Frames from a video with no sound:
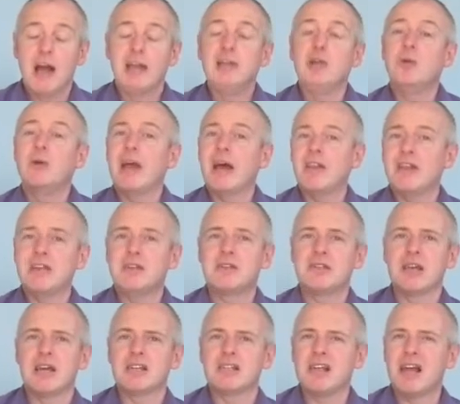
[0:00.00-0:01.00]
You get
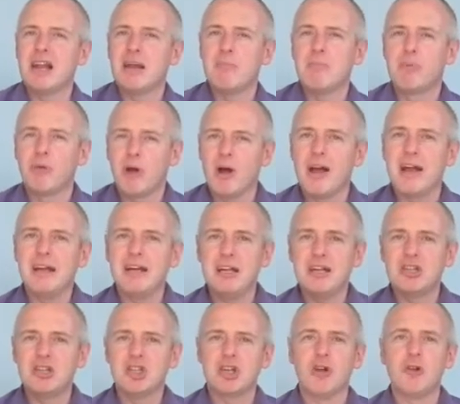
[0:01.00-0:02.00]
this slightly
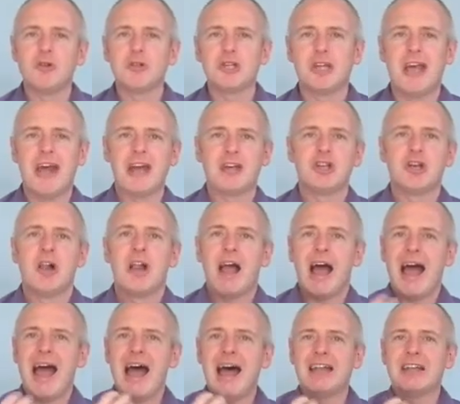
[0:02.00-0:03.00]
briny, salty edge
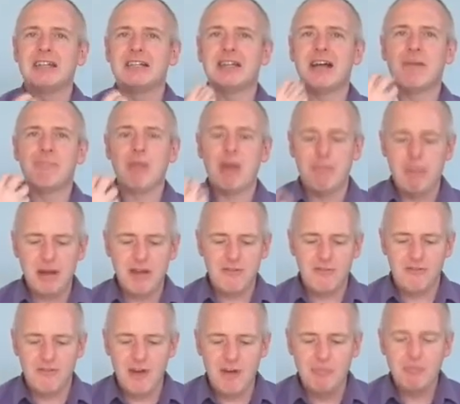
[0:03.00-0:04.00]
and a bit of